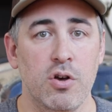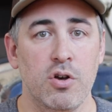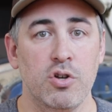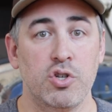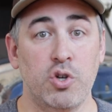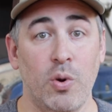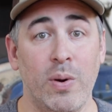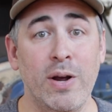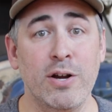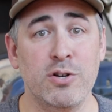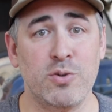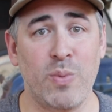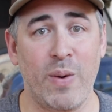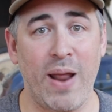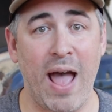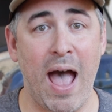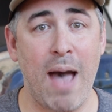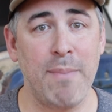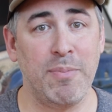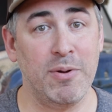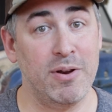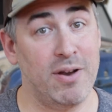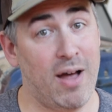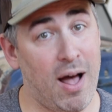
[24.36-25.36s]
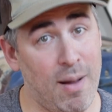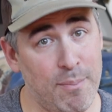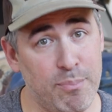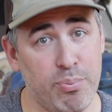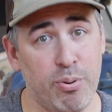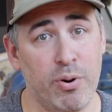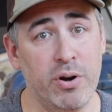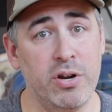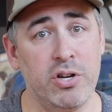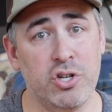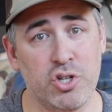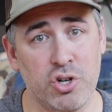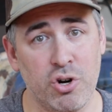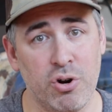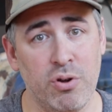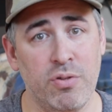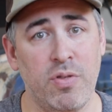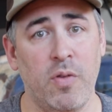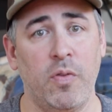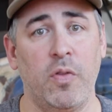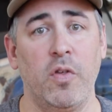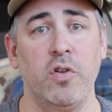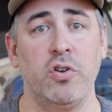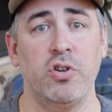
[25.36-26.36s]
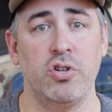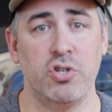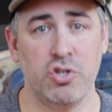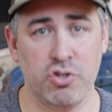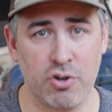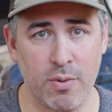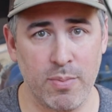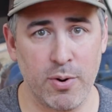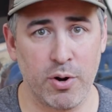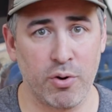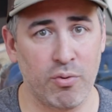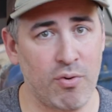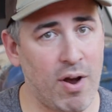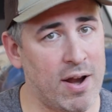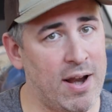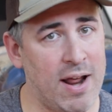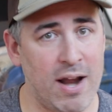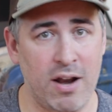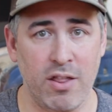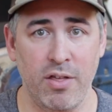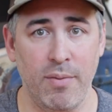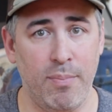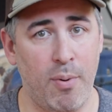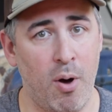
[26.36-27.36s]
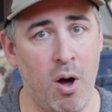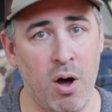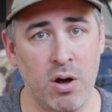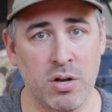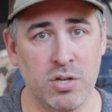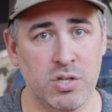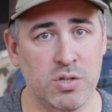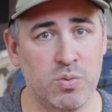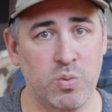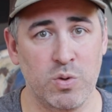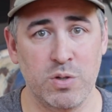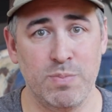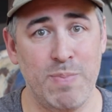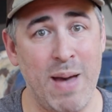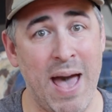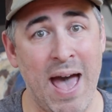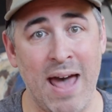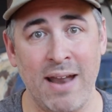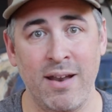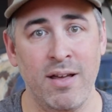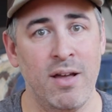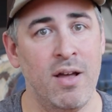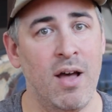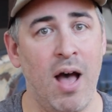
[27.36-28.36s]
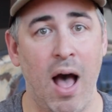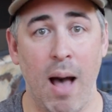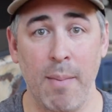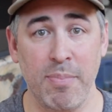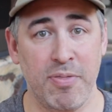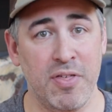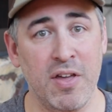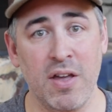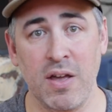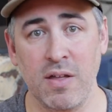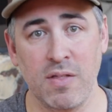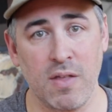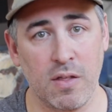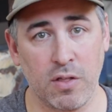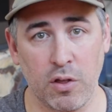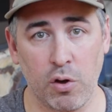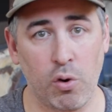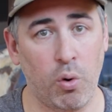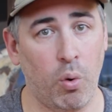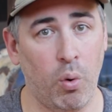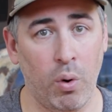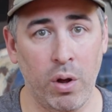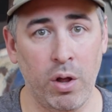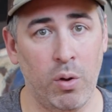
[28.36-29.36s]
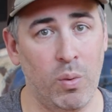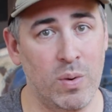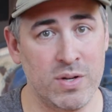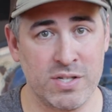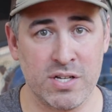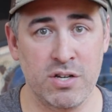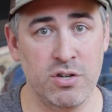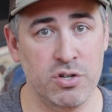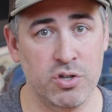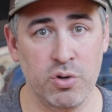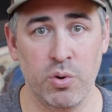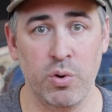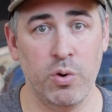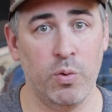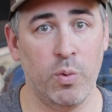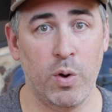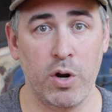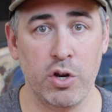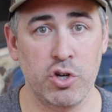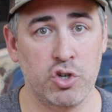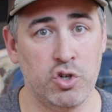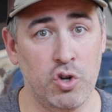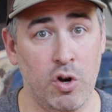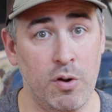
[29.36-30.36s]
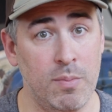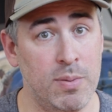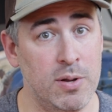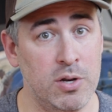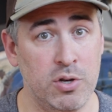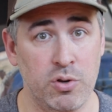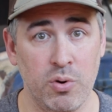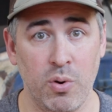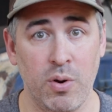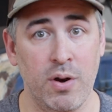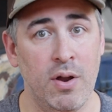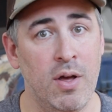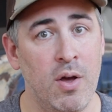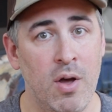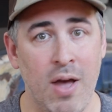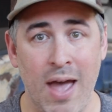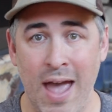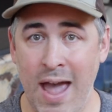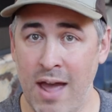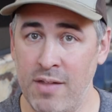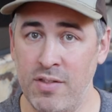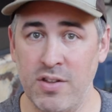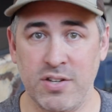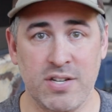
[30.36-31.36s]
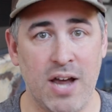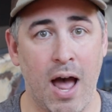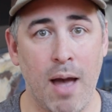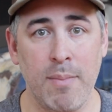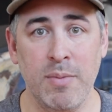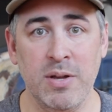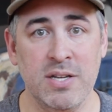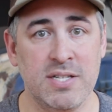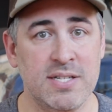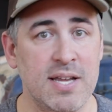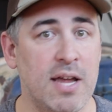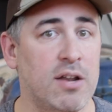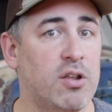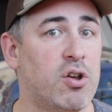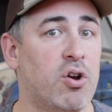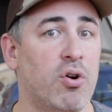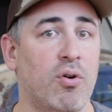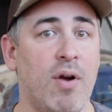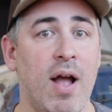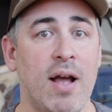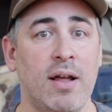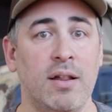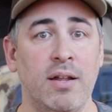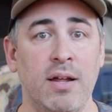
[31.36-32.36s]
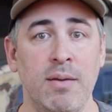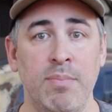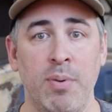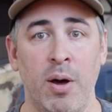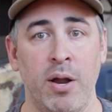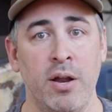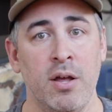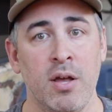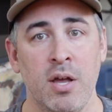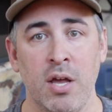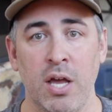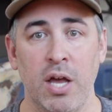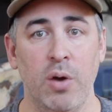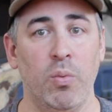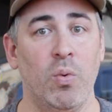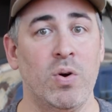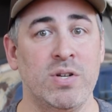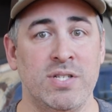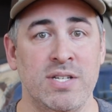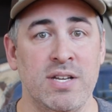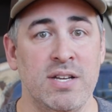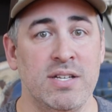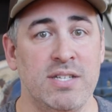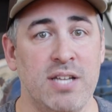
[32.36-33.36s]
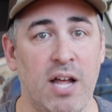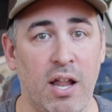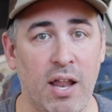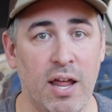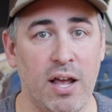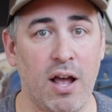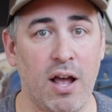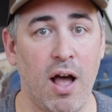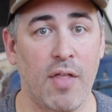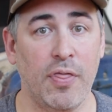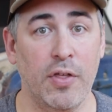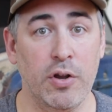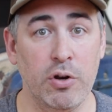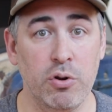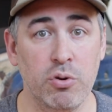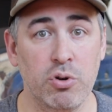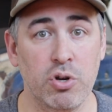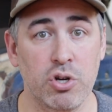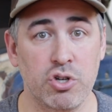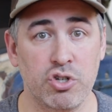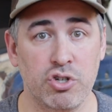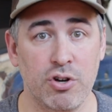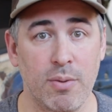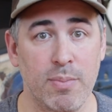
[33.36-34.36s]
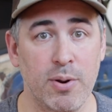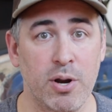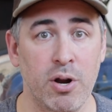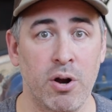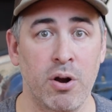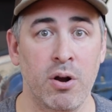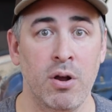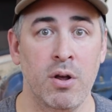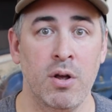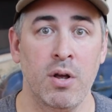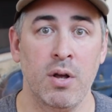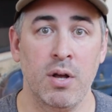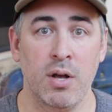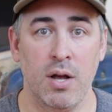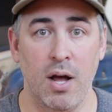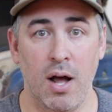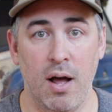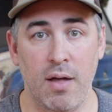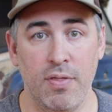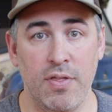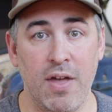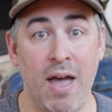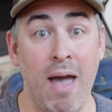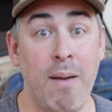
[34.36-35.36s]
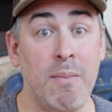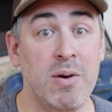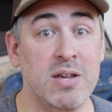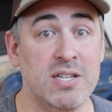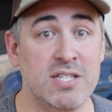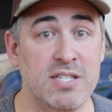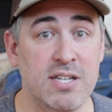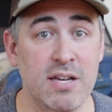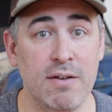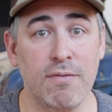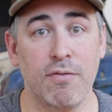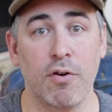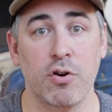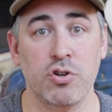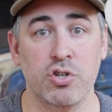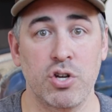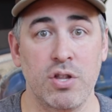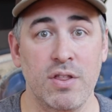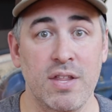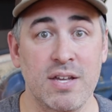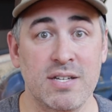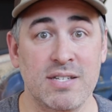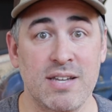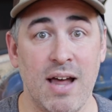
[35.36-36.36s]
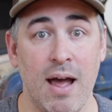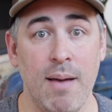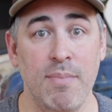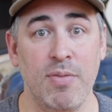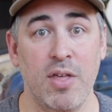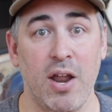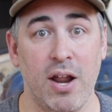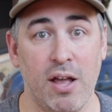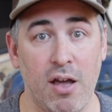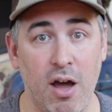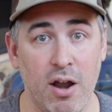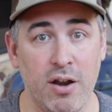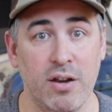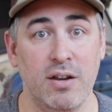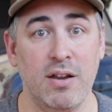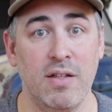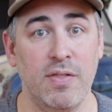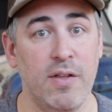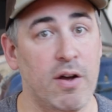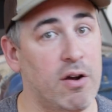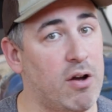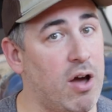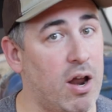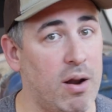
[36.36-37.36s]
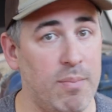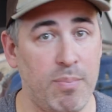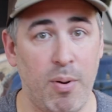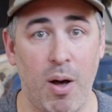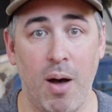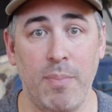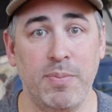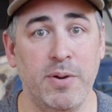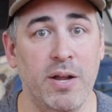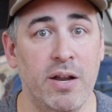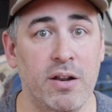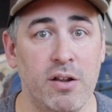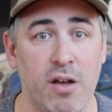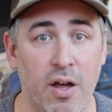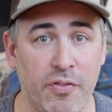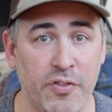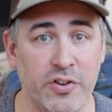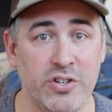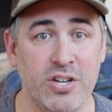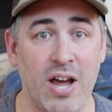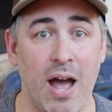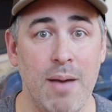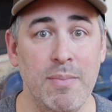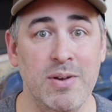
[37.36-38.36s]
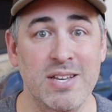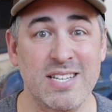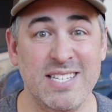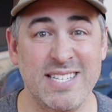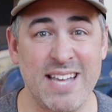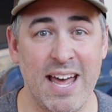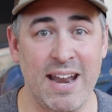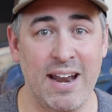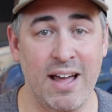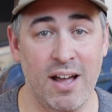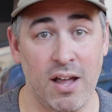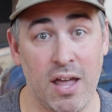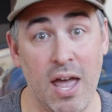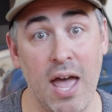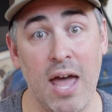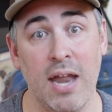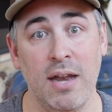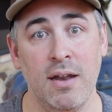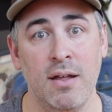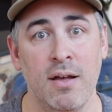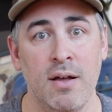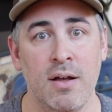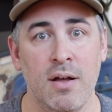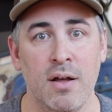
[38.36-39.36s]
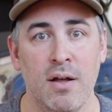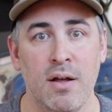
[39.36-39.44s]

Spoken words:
So here's what happened. I'm pretty sure that the distributor right out of the box was bad. I'm thinking that the coil wasn't doing what it should have been doing. Had the timing set correctly, but it wasn't until I got the new distributor, the MSD version this time, that I got it in there, got it popped in, got the timing set again,